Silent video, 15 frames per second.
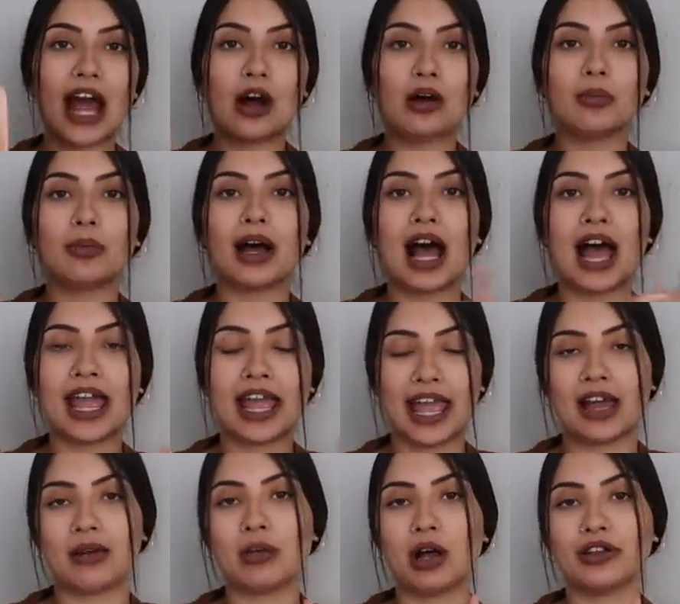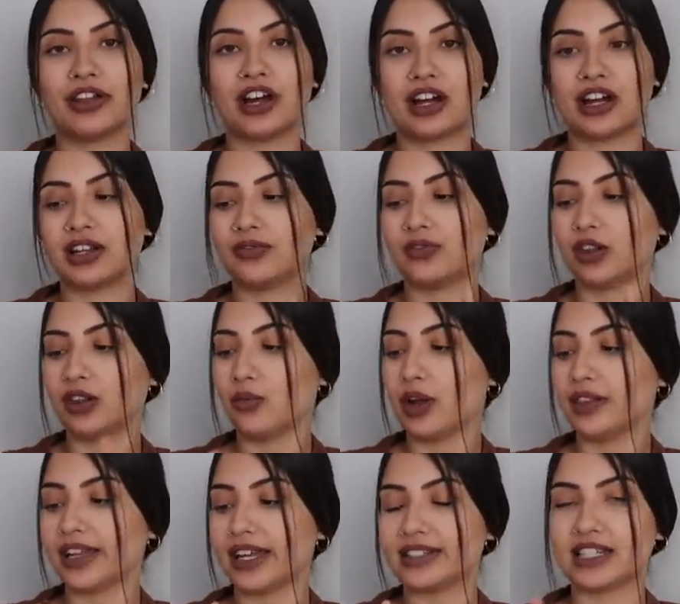out, but I am on the hunt for the
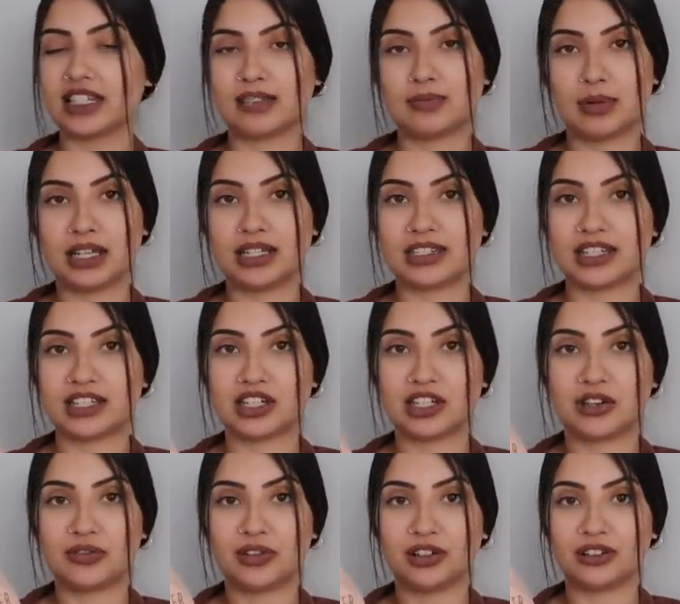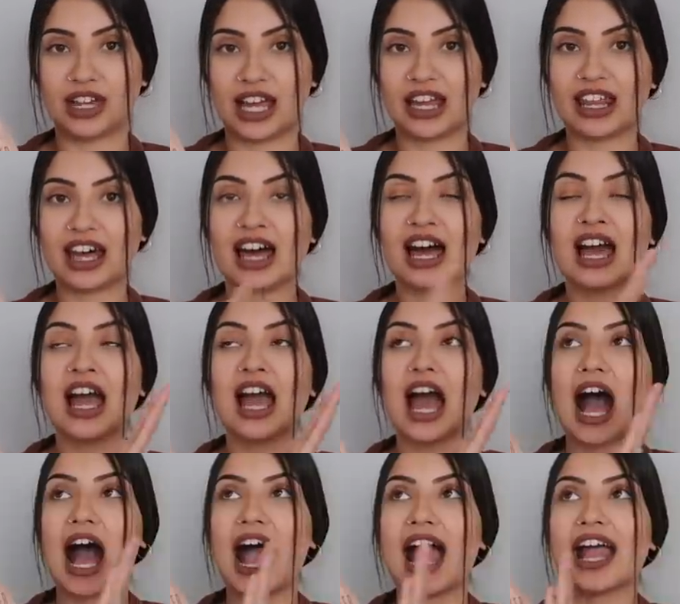one that says big sister for Layla.
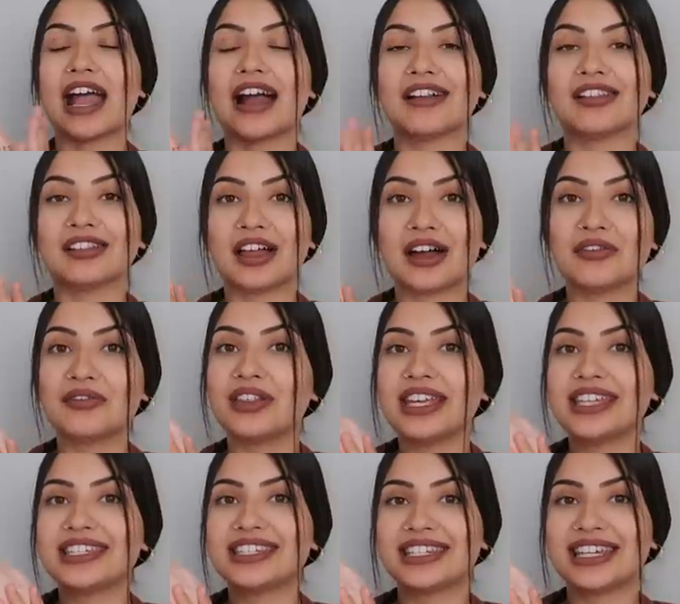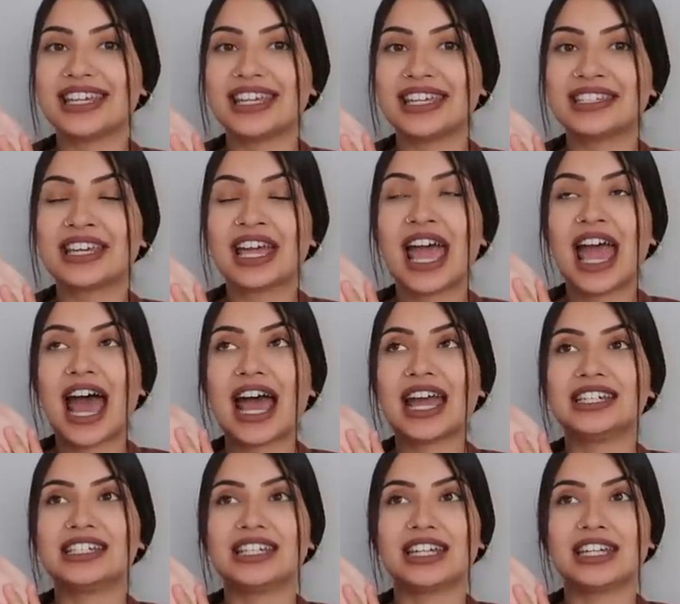I love these tees.
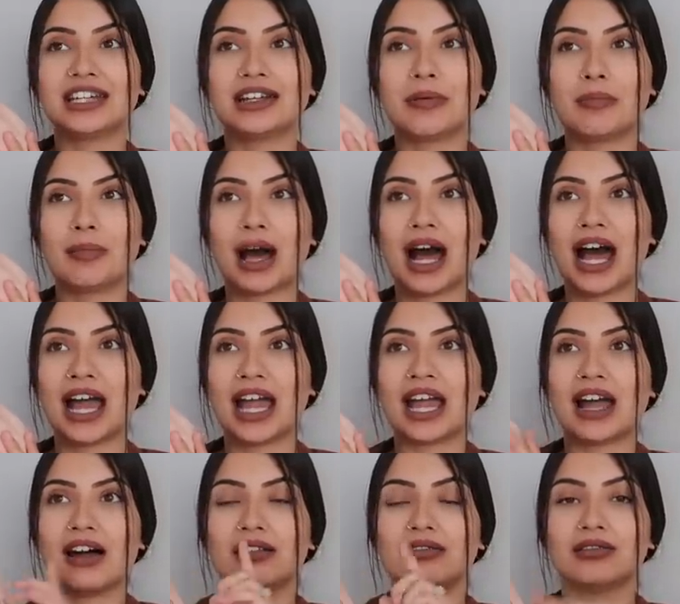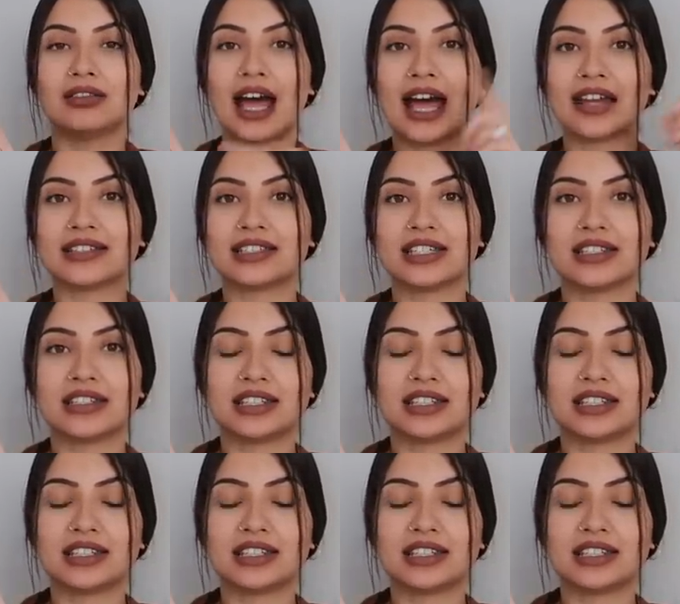I did buy last